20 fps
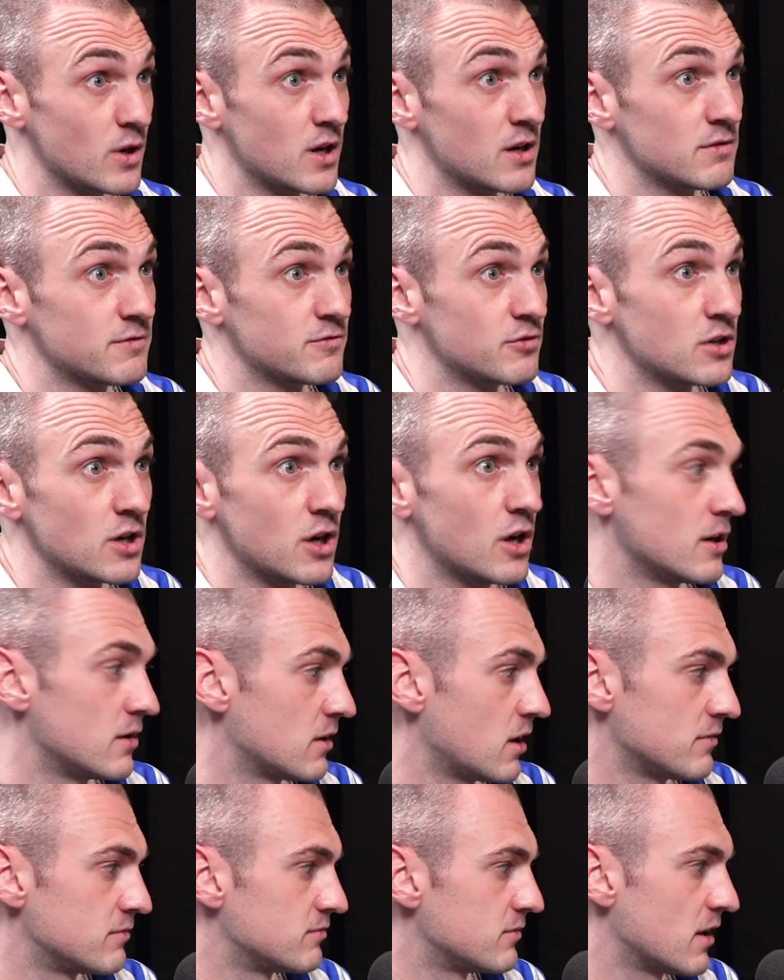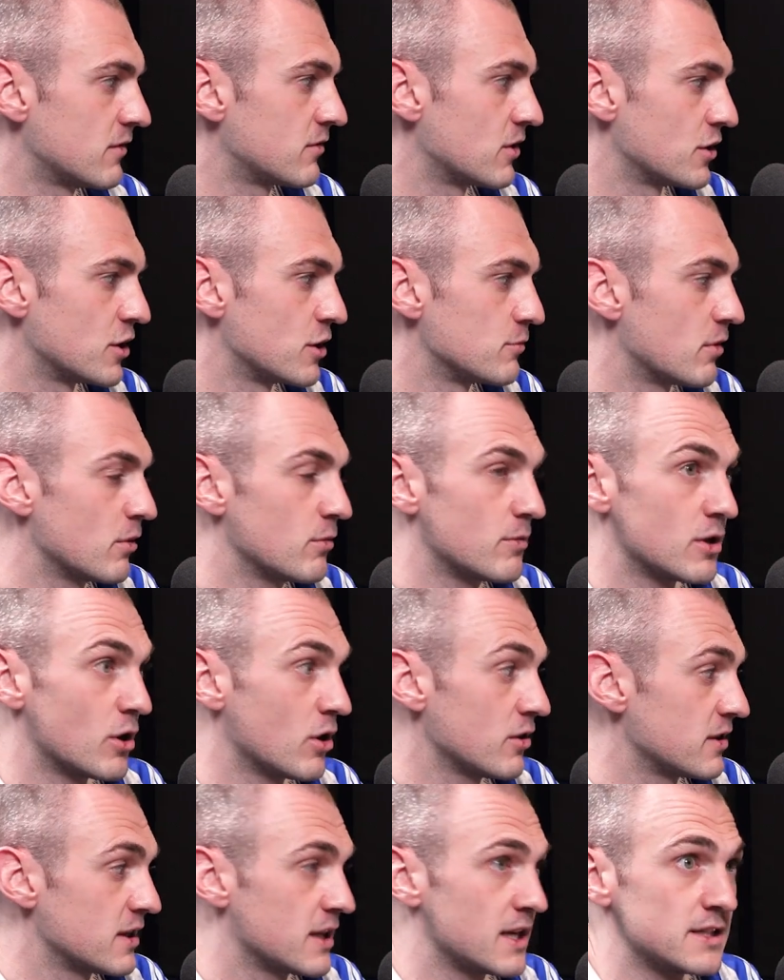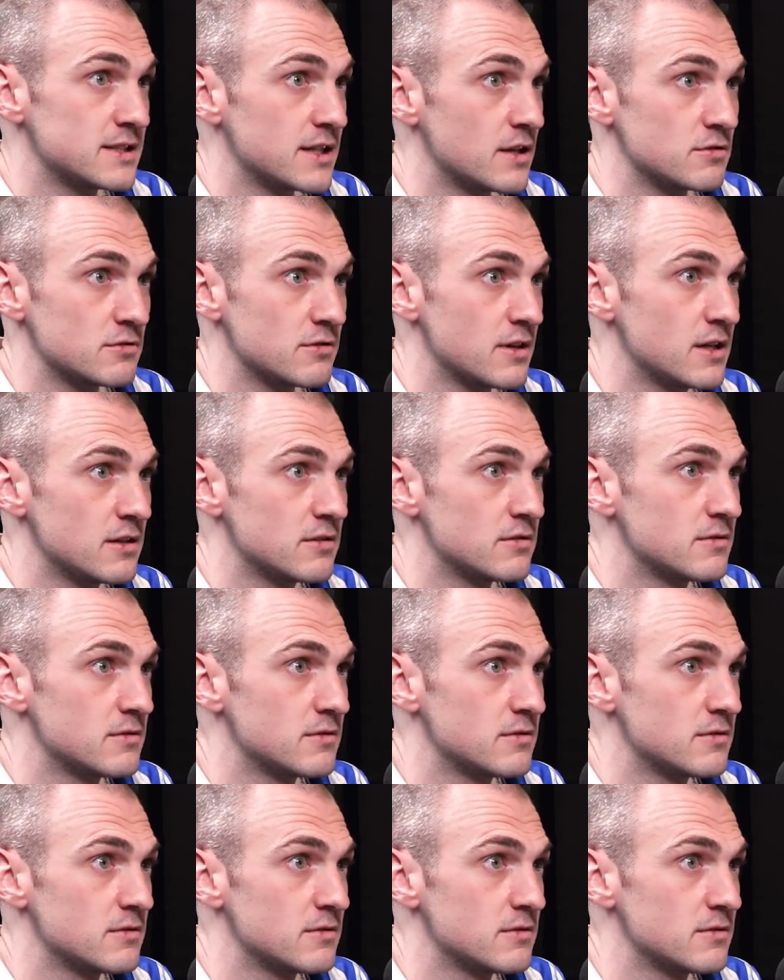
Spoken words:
our front line? I've got no problem with it. I think he sounds great.